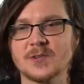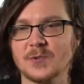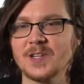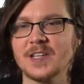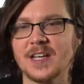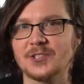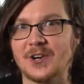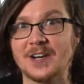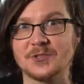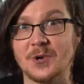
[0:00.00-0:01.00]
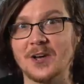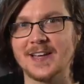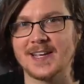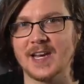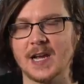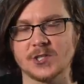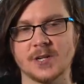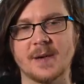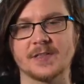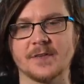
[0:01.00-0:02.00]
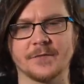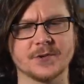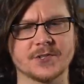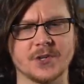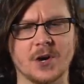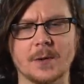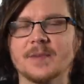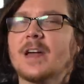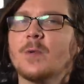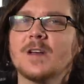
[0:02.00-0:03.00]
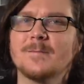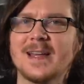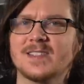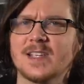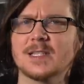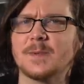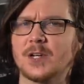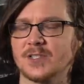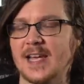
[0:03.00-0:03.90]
I was really like trying to draw that connection about that first star, but that wouldn't have made sense because